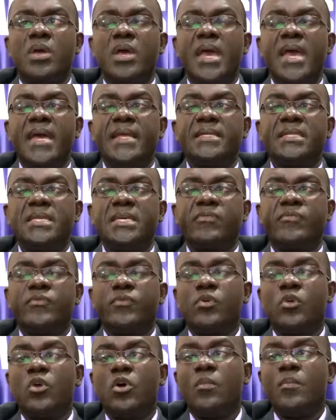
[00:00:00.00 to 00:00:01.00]
And if
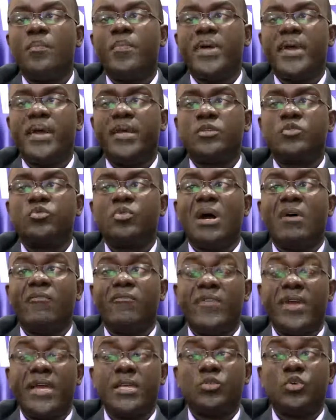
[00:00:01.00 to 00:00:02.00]
we compare it to our
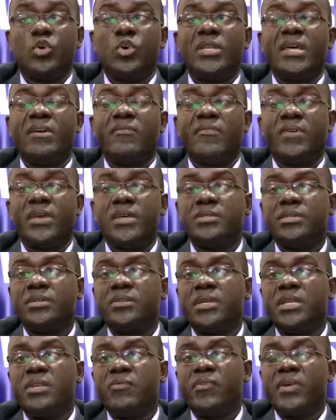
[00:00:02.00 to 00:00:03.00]
first order, first
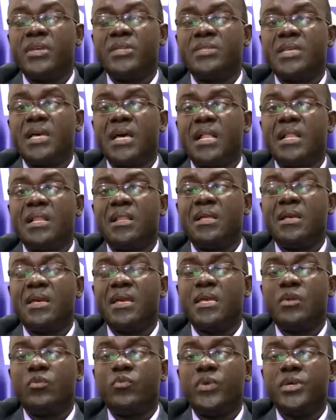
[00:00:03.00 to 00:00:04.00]
degree differential
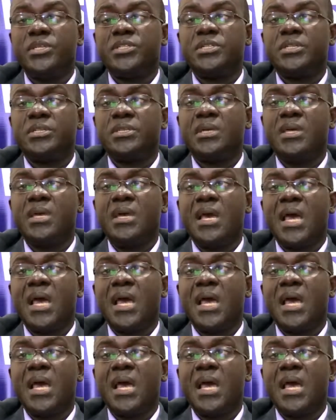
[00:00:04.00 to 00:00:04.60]
equation,